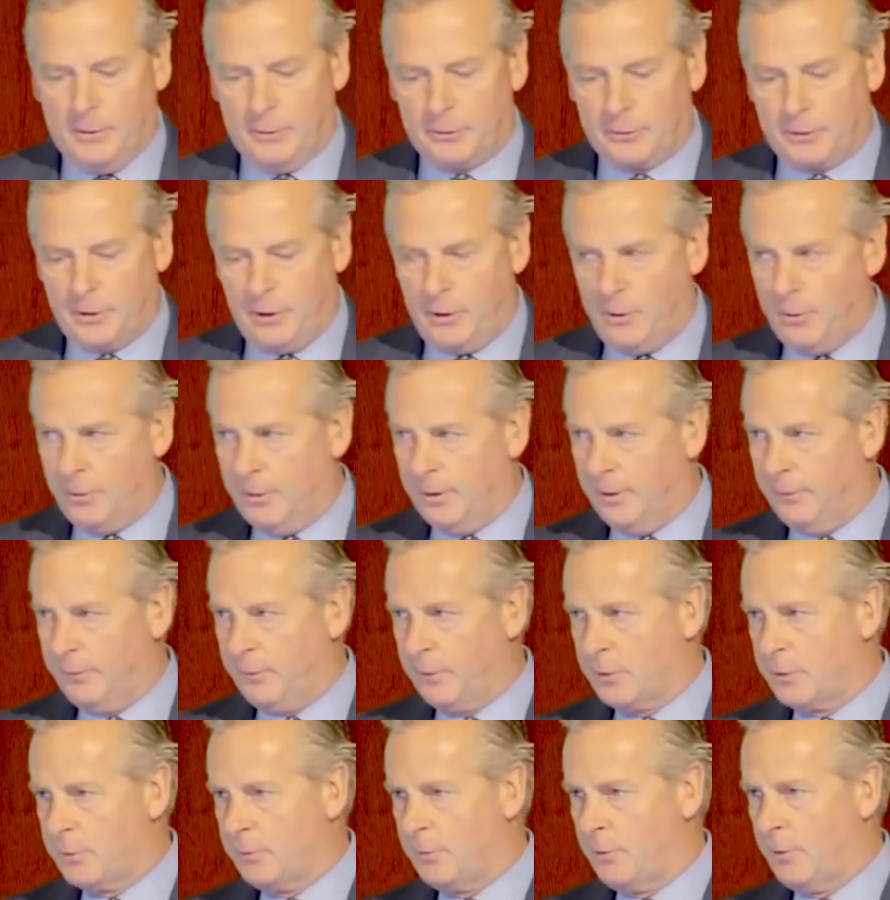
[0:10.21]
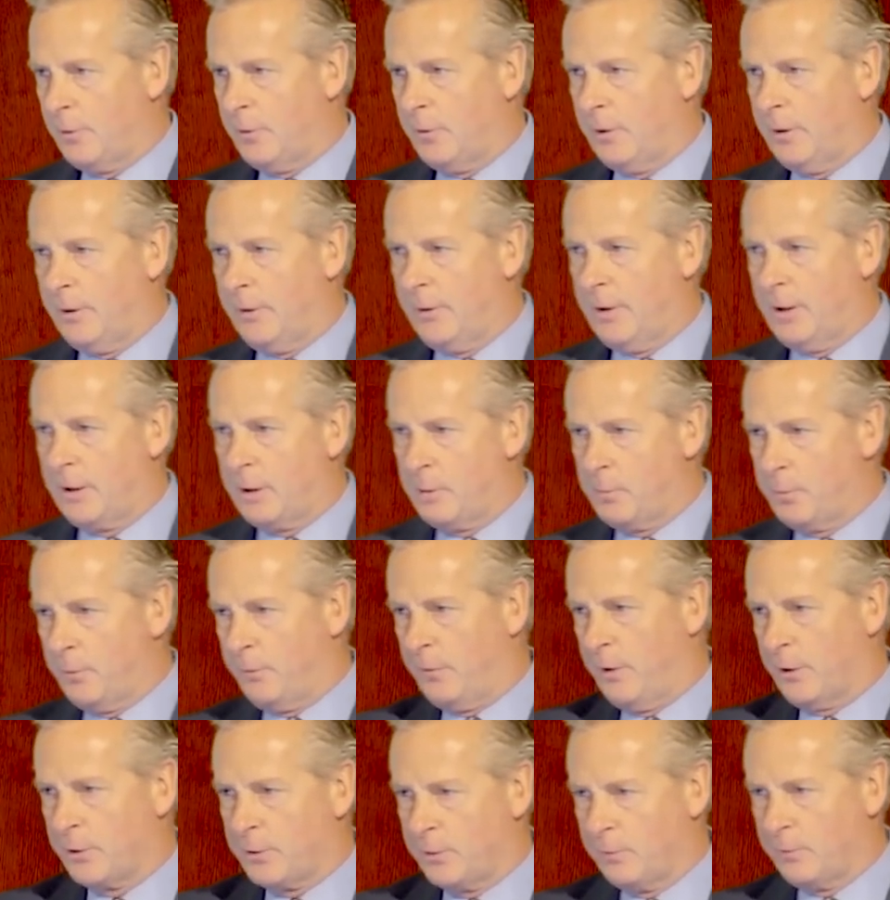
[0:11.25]
Also, first of all, thank you,
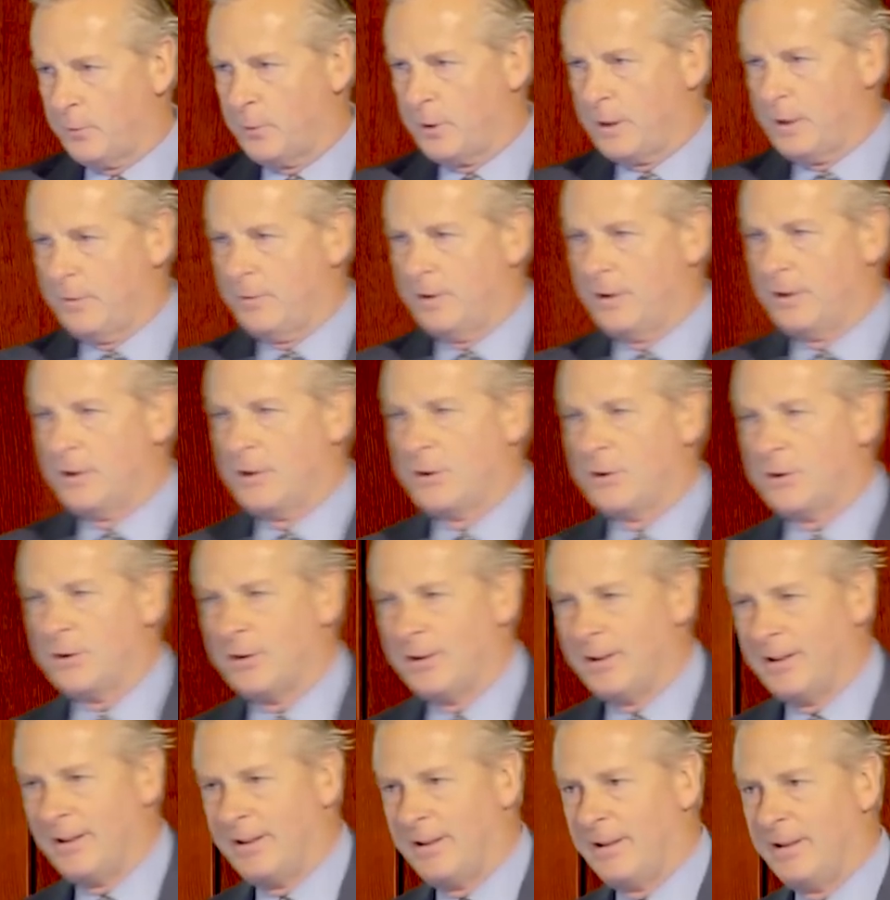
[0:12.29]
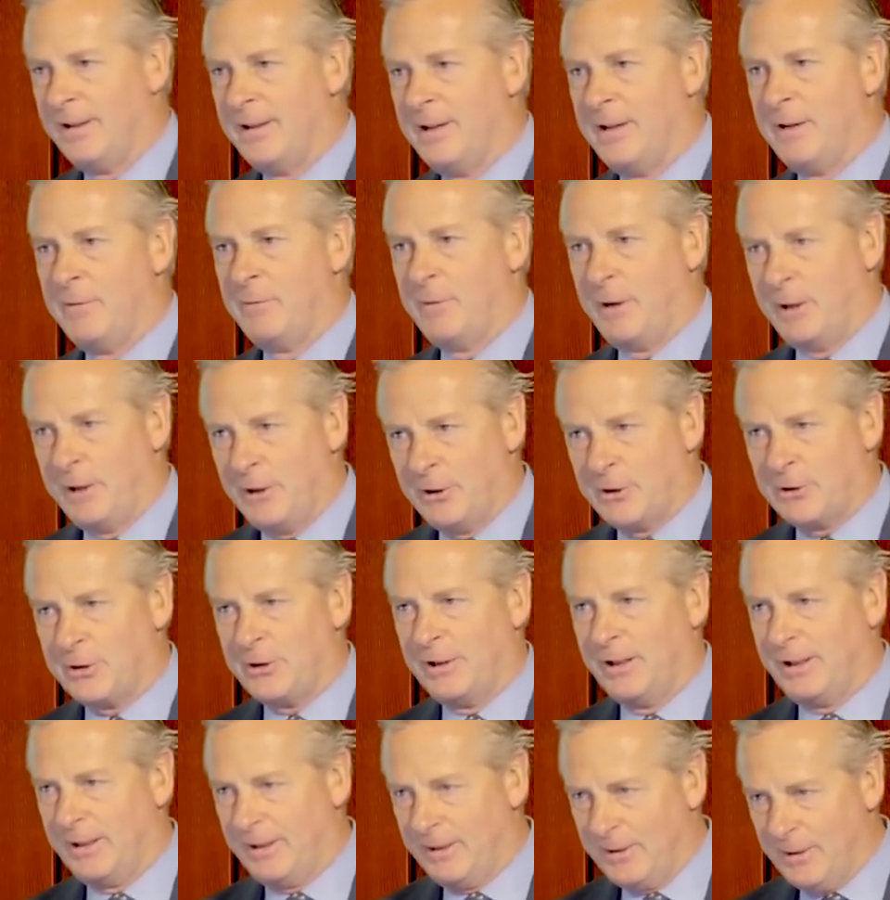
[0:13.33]
Professor, for giving this very
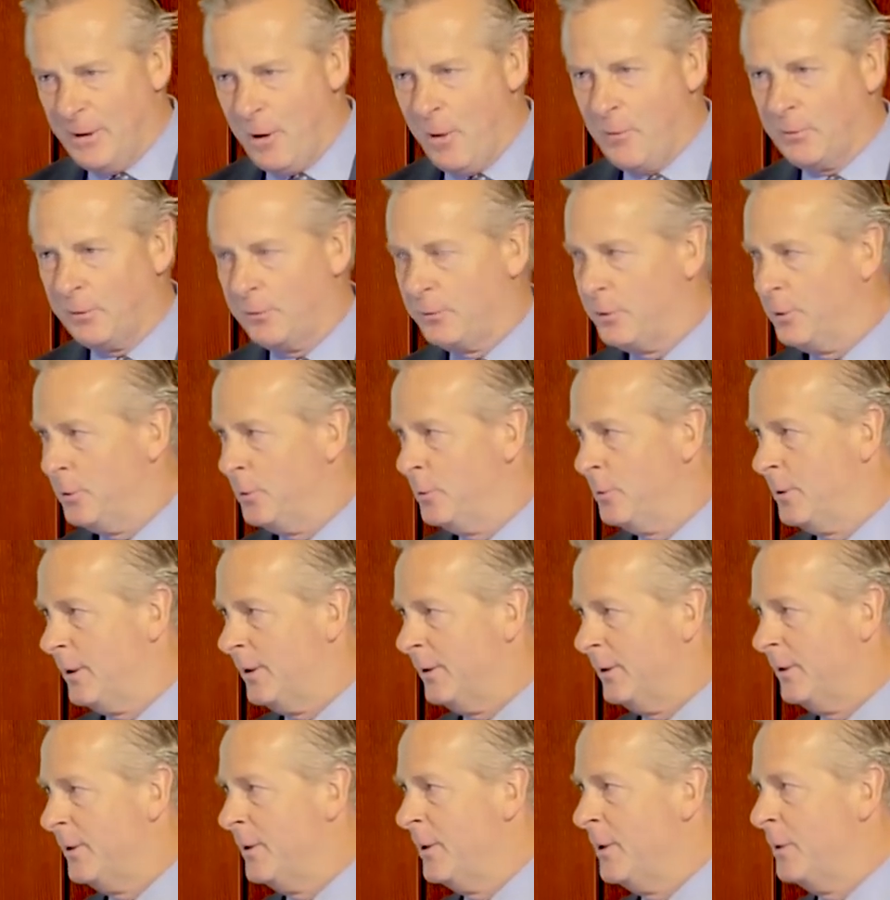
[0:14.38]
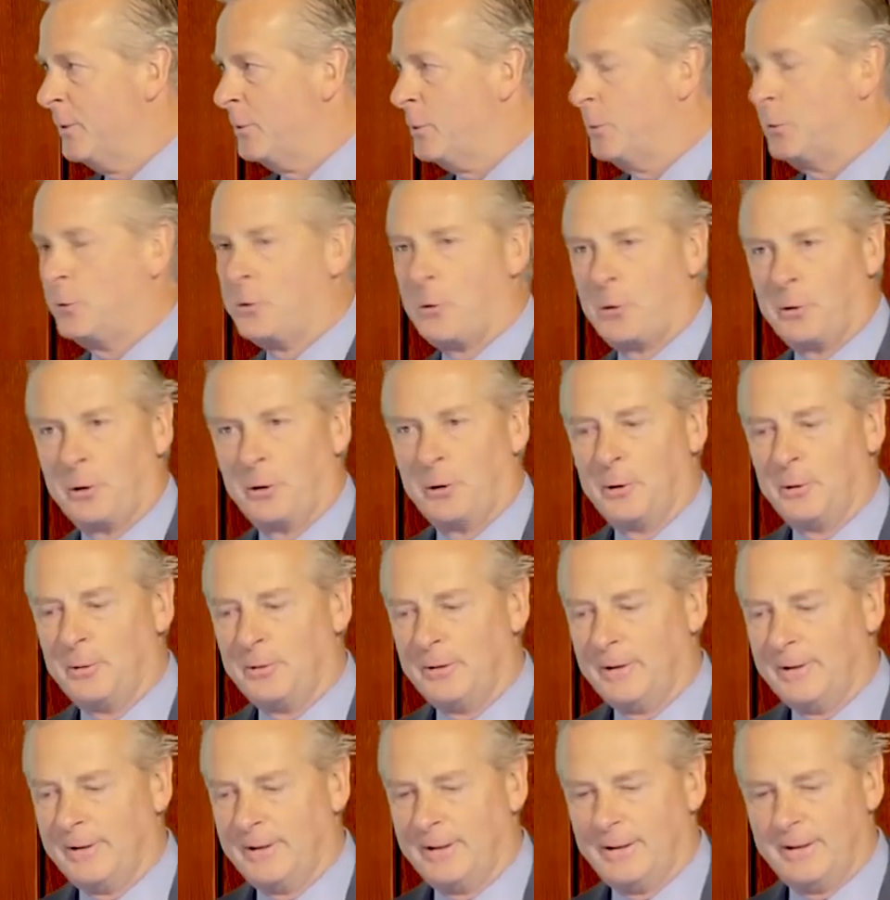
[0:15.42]
interesting overview and
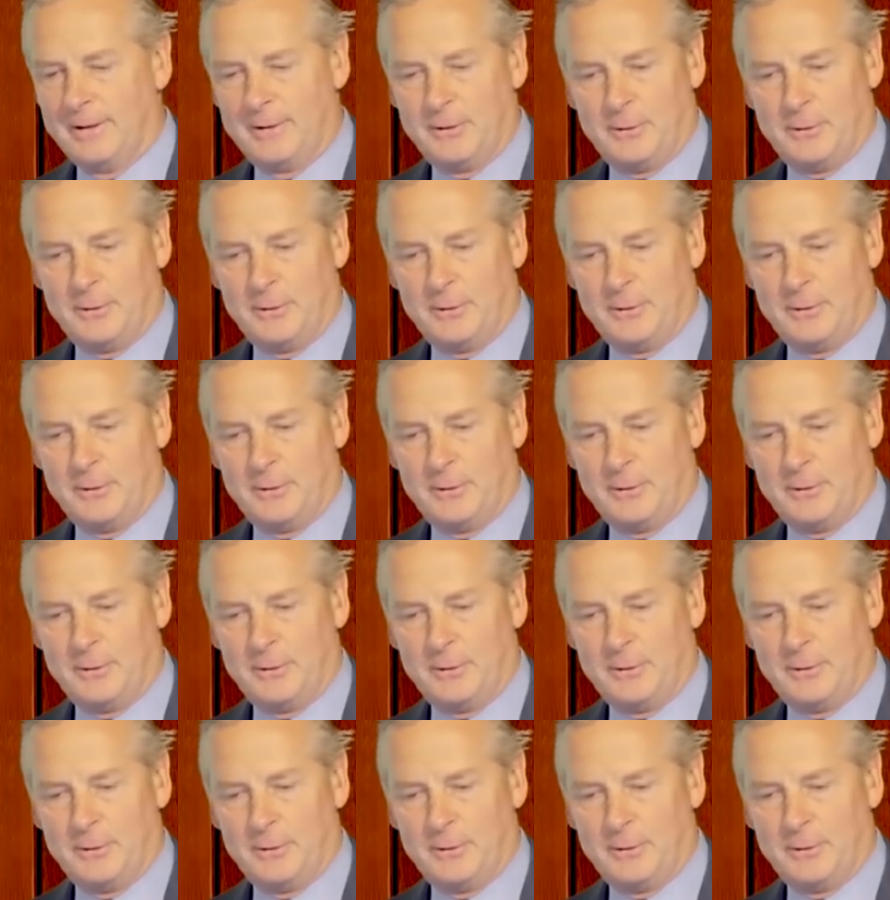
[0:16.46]
tutorial.